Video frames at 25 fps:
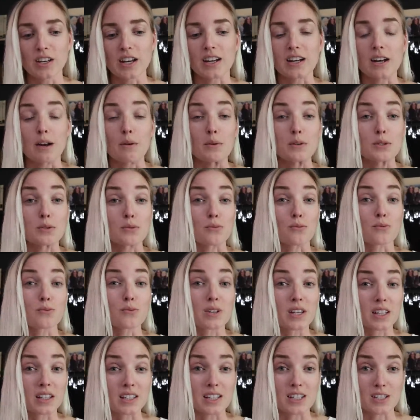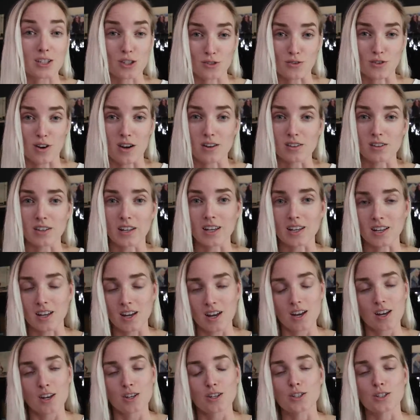and I was really struggling.